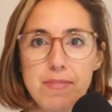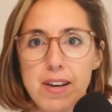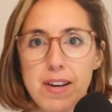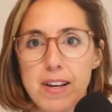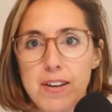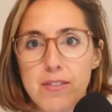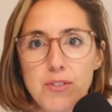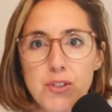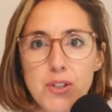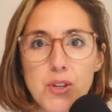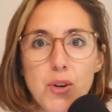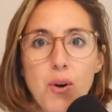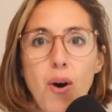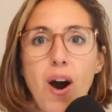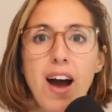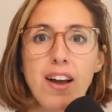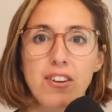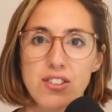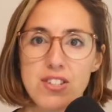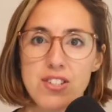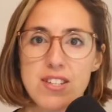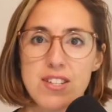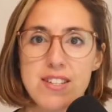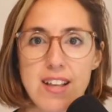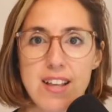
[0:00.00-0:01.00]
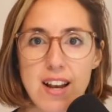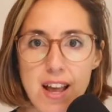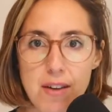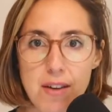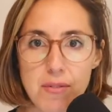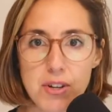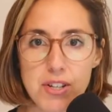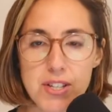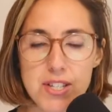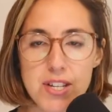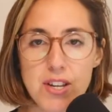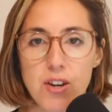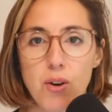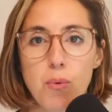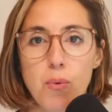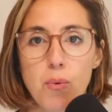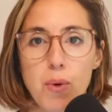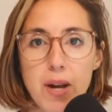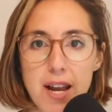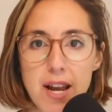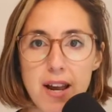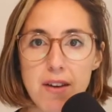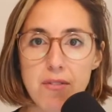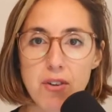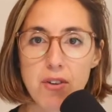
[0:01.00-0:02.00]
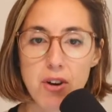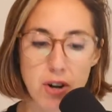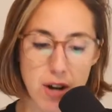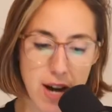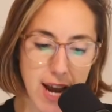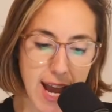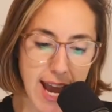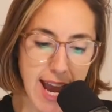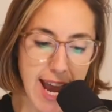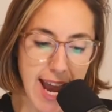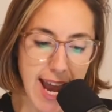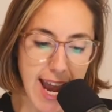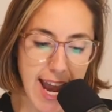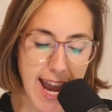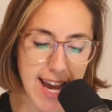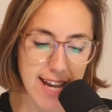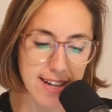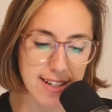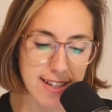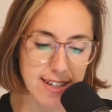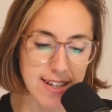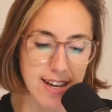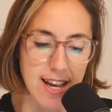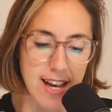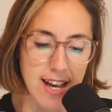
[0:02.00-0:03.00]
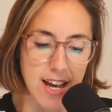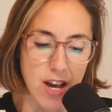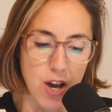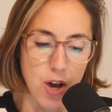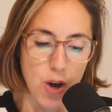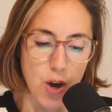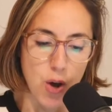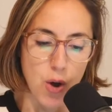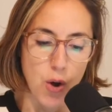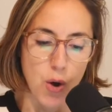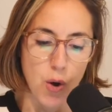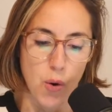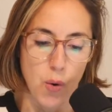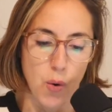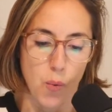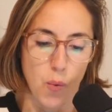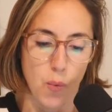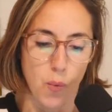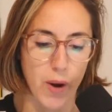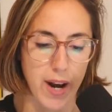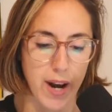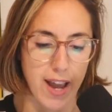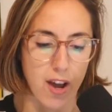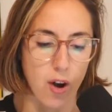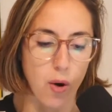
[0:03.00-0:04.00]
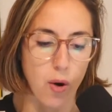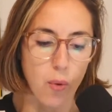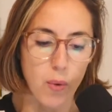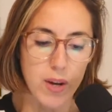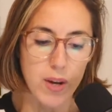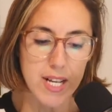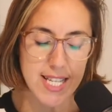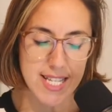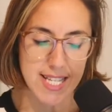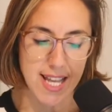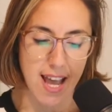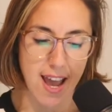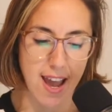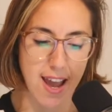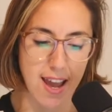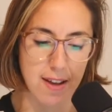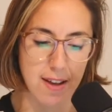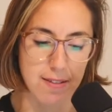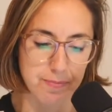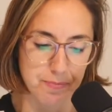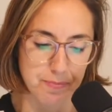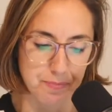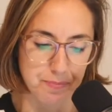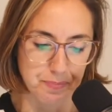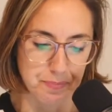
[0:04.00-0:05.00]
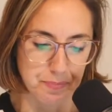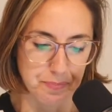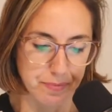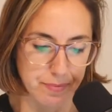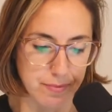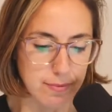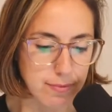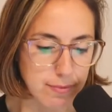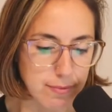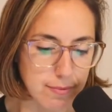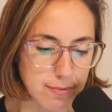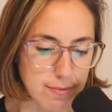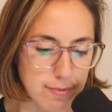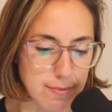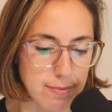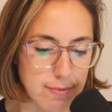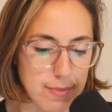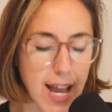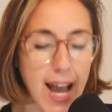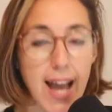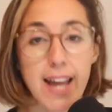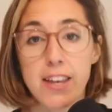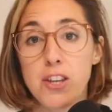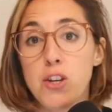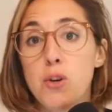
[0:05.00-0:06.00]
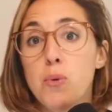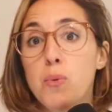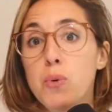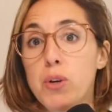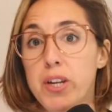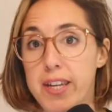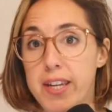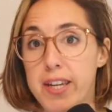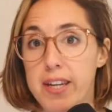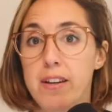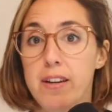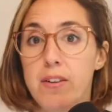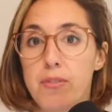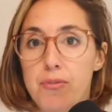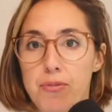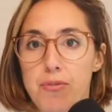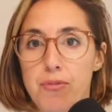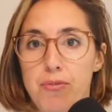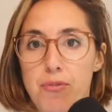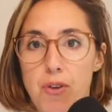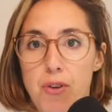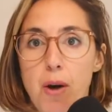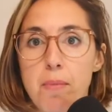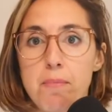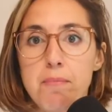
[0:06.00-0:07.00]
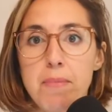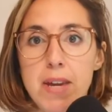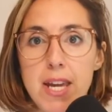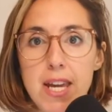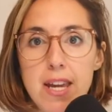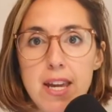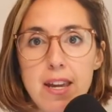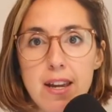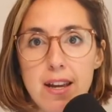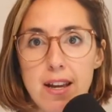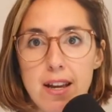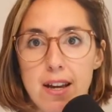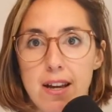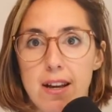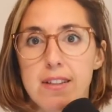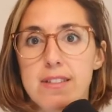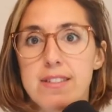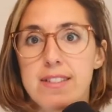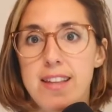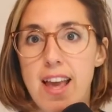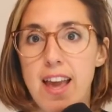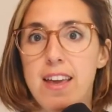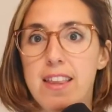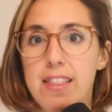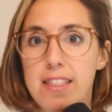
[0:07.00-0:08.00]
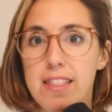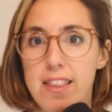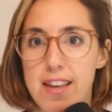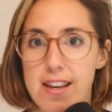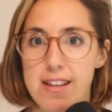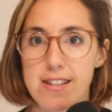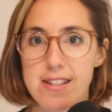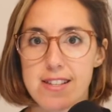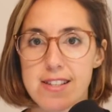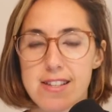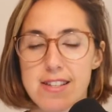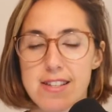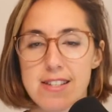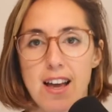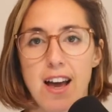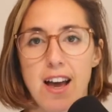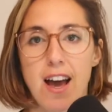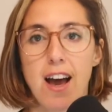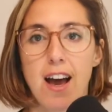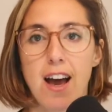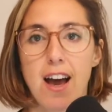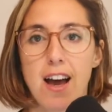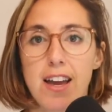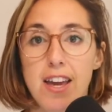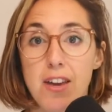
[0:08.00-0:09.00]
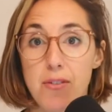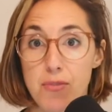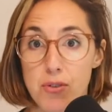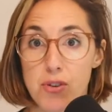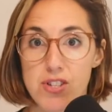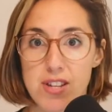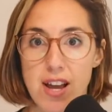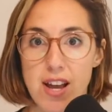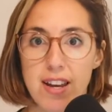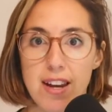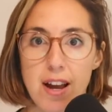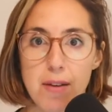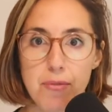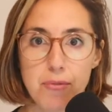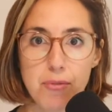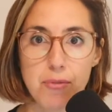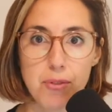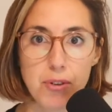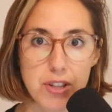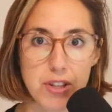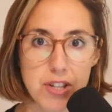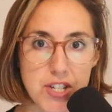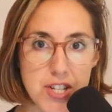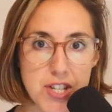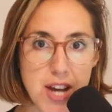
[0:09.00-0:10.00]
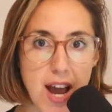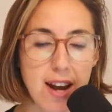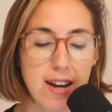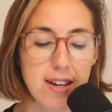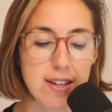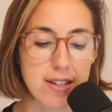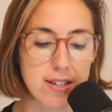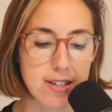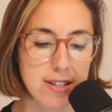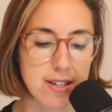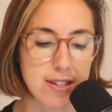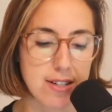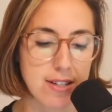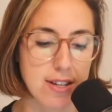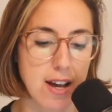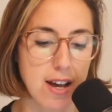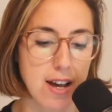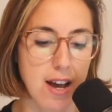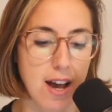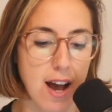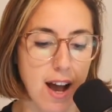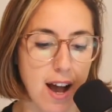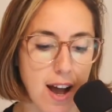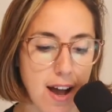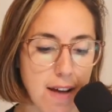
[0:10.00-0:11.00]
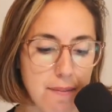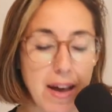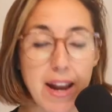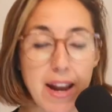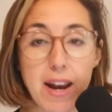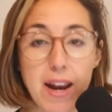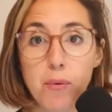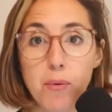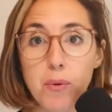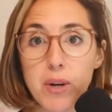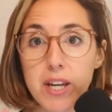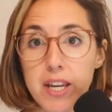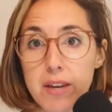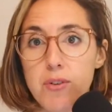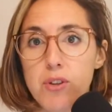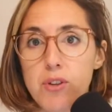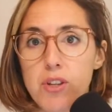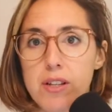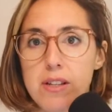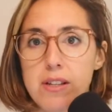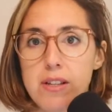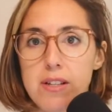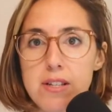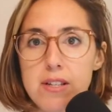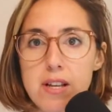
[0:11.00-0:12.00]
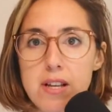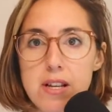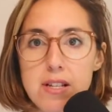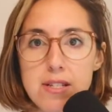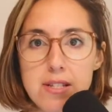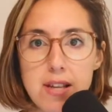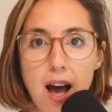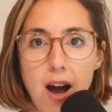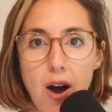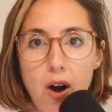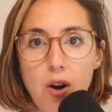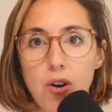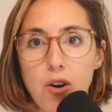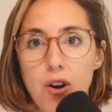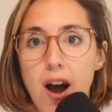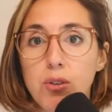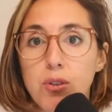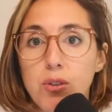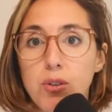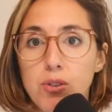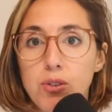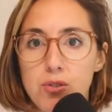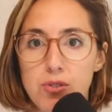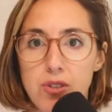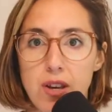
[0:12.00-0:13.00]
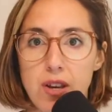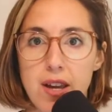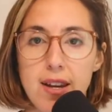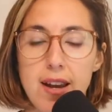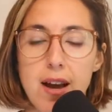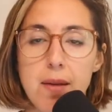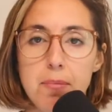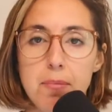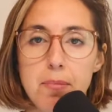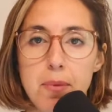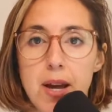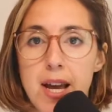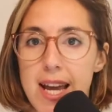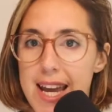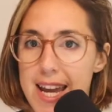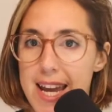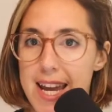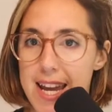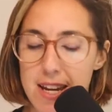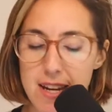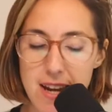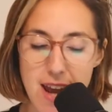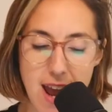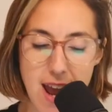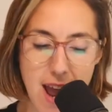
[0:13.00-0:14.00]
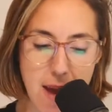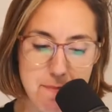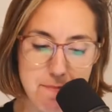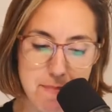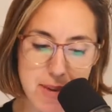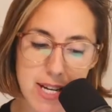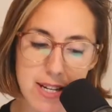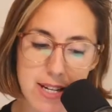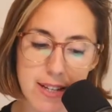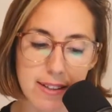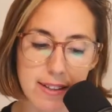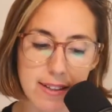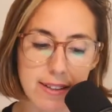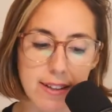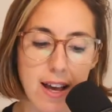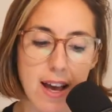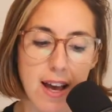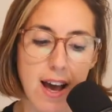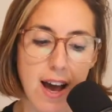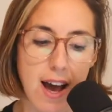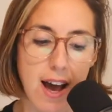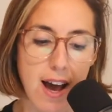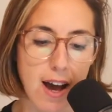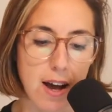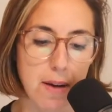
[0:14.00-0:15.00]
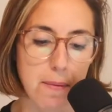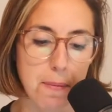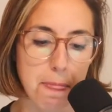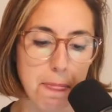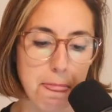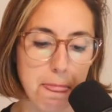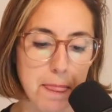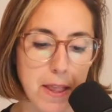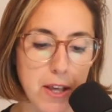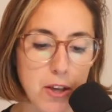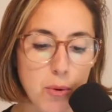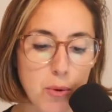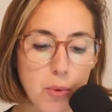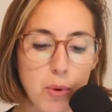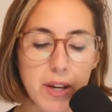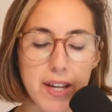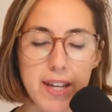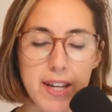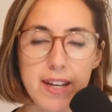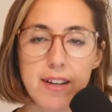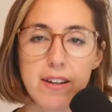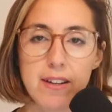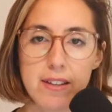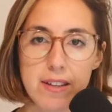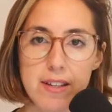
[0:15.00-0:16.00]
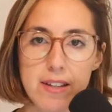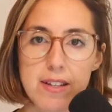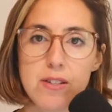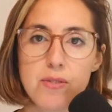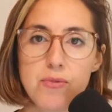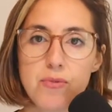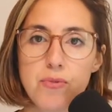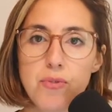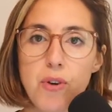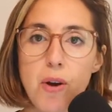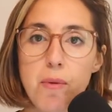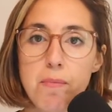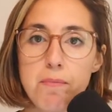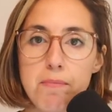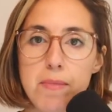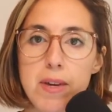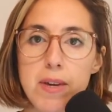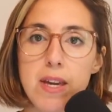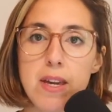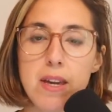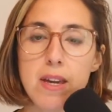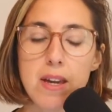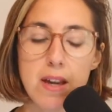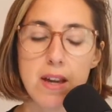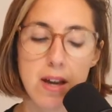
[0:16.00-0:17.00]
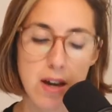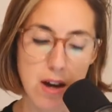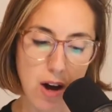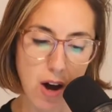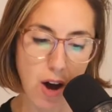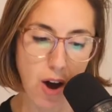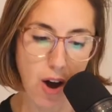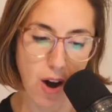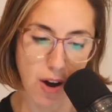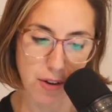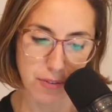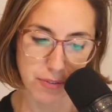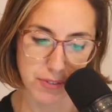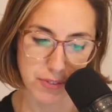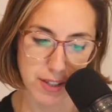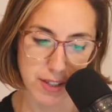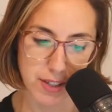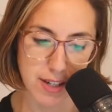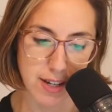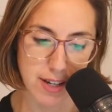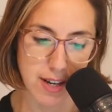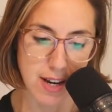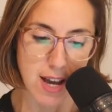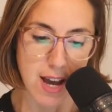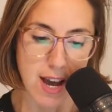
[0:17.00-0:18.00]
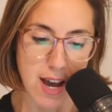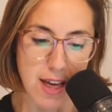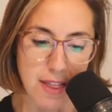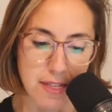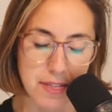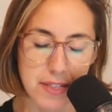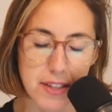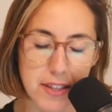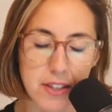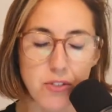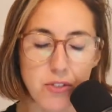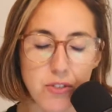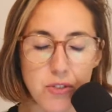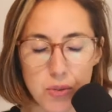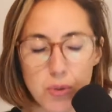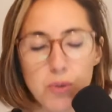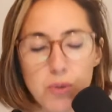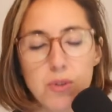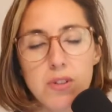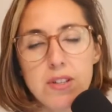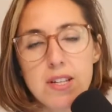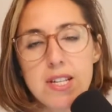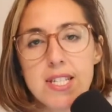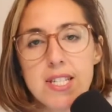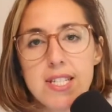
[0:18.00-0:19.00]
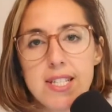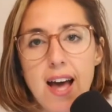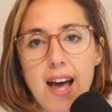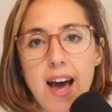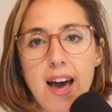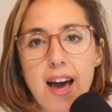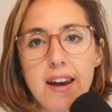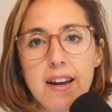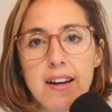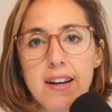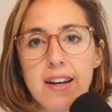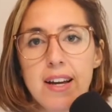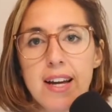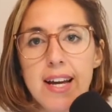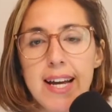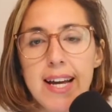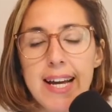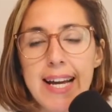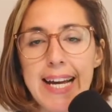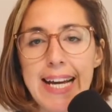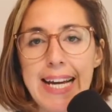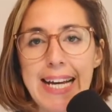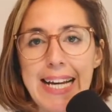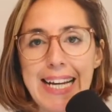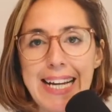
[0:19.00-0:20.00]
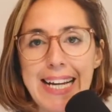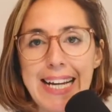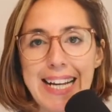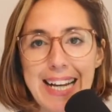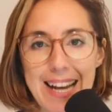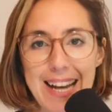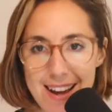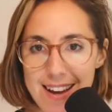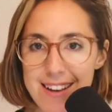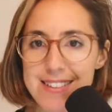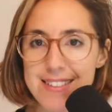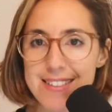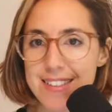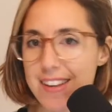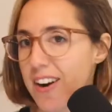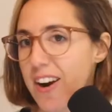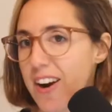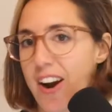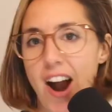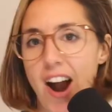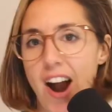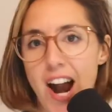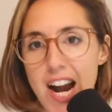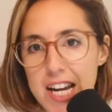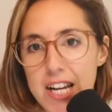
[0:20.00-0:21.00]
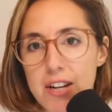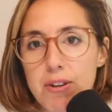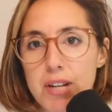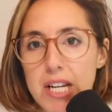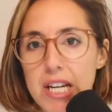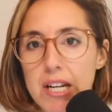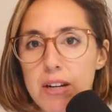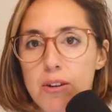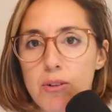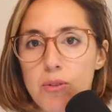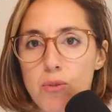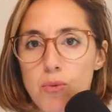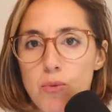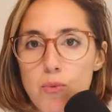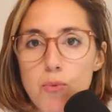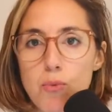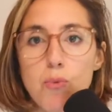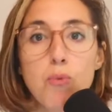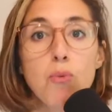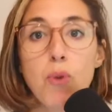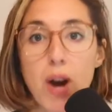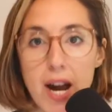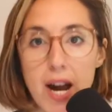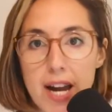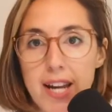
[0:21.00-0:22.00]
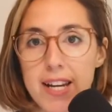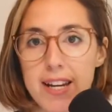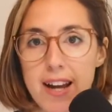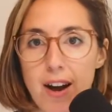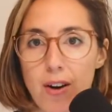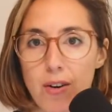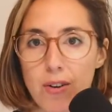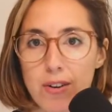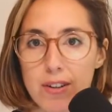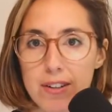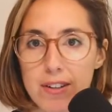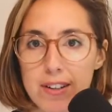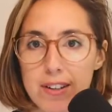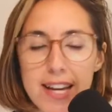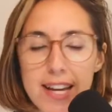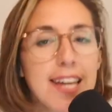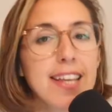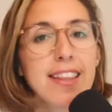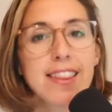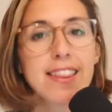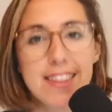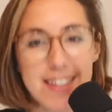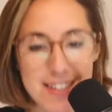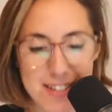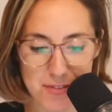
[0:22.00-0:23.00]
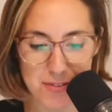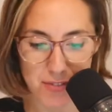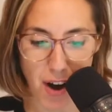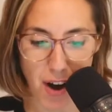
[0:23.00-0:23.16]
artist, celebrity or whatever. And what I always say, and you will hear from me saying this if you sign up for the challenge, and I will give you the details on how to sign up in a minute. You will hear this from me often. The truth is that clients are hiring right now in this very